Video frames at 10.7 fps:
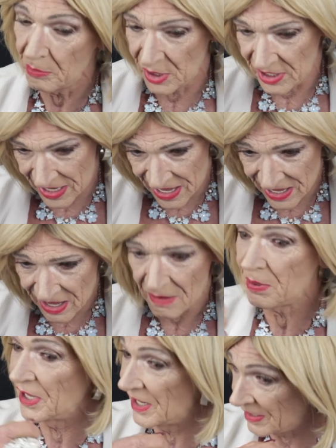pink hair,
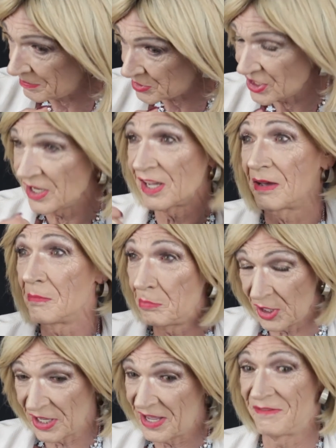pink lipstick,
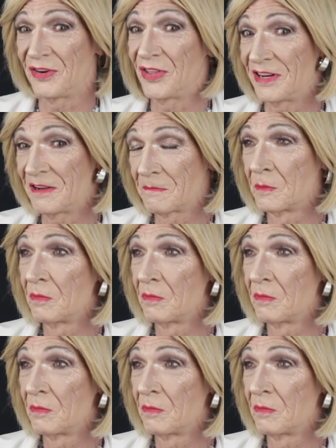pink everything.